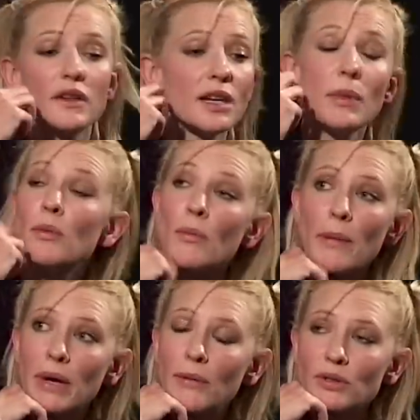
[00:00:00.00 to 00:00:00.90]
Some people
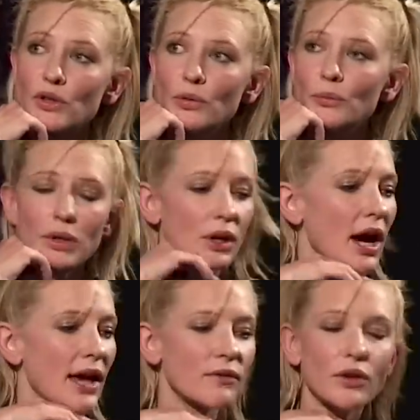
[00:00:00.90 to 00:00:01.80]
might be able to, but
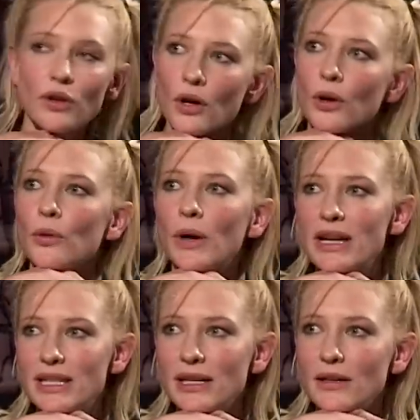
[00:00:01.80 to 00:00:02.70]
I have no
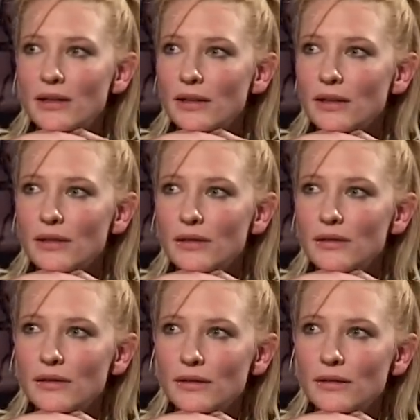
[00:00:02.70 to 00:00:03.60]
idea.
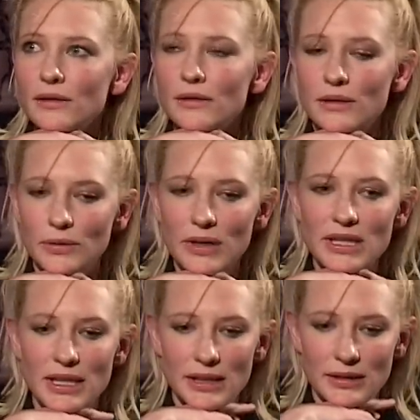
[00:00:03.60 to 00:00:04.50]
No
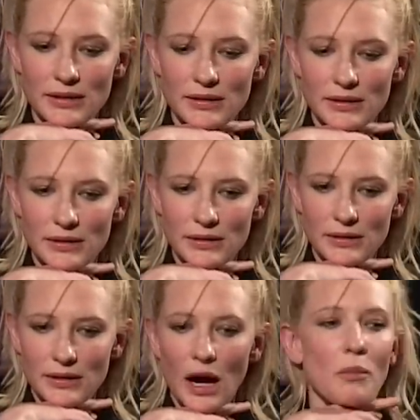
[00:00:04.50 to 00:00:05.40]
idea.
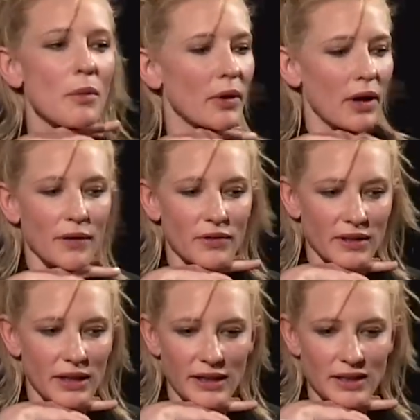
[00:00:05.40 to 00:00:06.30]
I remember after I
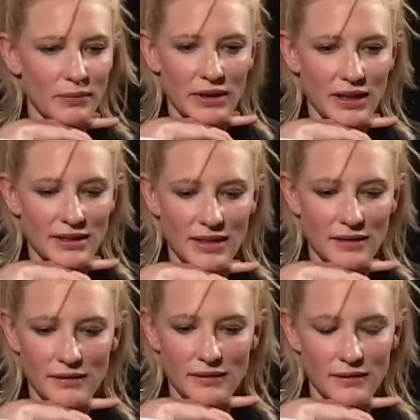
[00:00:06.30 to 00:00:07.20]
did Elizabeth, I said
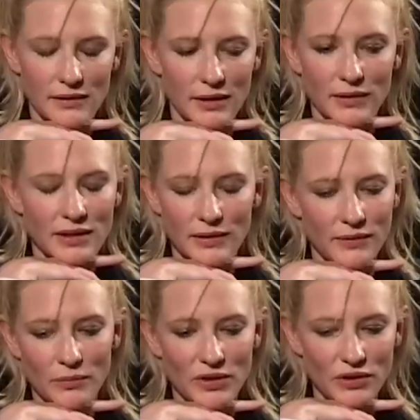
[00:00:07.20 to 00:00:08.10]
I did a
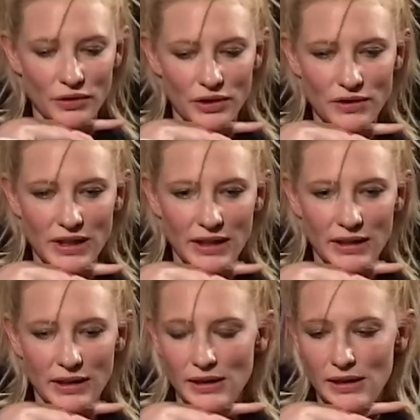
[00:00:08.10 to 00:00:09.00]
film with John Cusack,
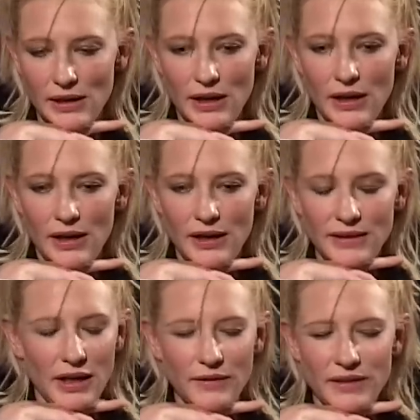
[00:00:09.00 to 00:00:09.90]
and I, I
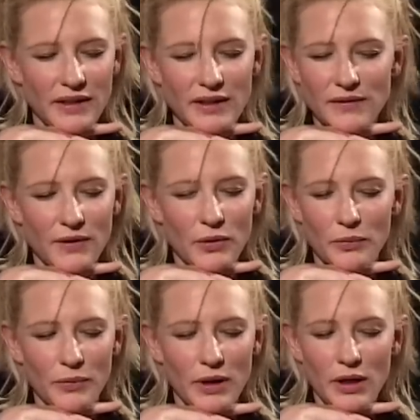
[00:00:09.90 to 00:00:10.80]
said, I've just done this
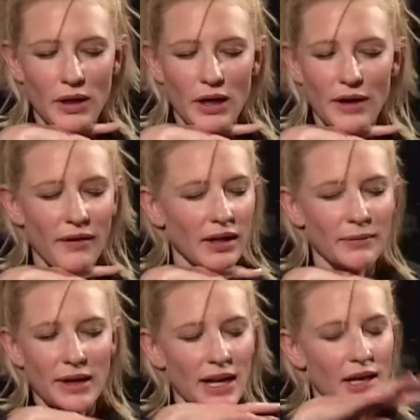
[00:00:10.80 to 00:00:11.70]
film. I've
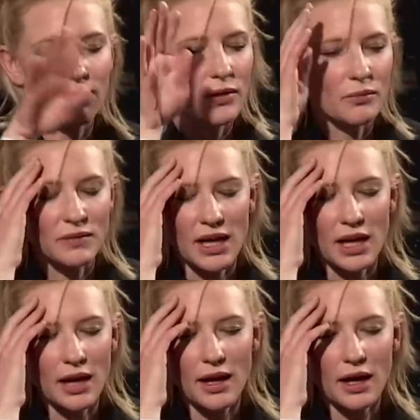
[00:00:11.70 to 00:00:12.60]
hardly made any films,
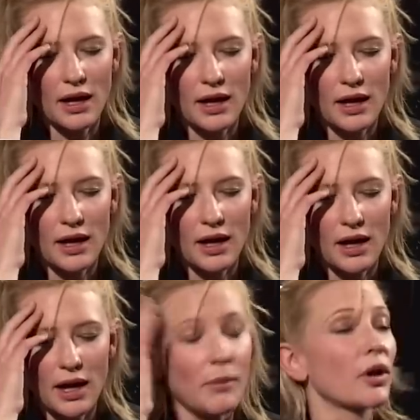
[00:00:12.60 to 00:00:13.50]
and I,
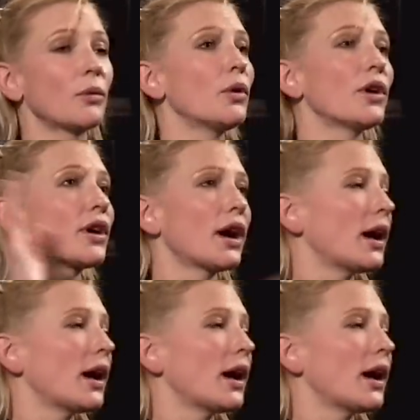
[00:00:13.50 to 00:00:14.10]
I'm not going to work.